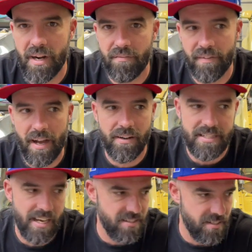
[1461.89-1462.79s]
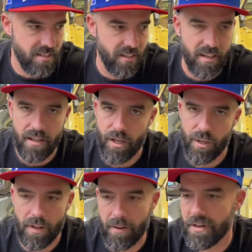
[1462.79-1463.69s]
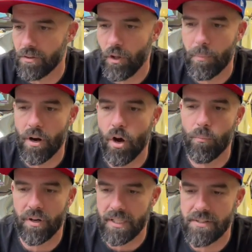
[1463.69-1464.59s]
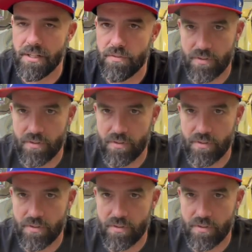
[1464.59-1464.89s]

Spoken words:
had found in testing, I did a little bit of homework on this for